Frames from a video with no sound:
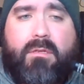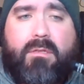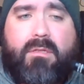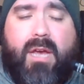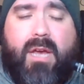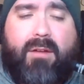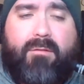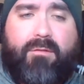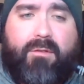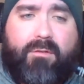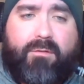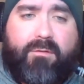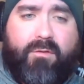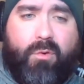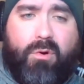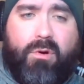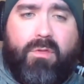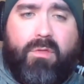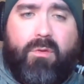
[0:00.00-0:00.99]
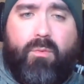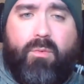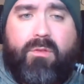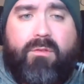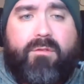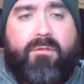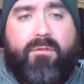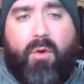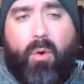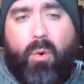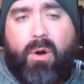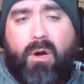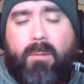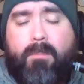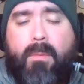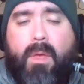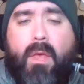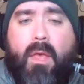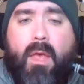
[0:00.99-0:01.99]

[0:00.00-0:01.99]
tied for 4th with 4,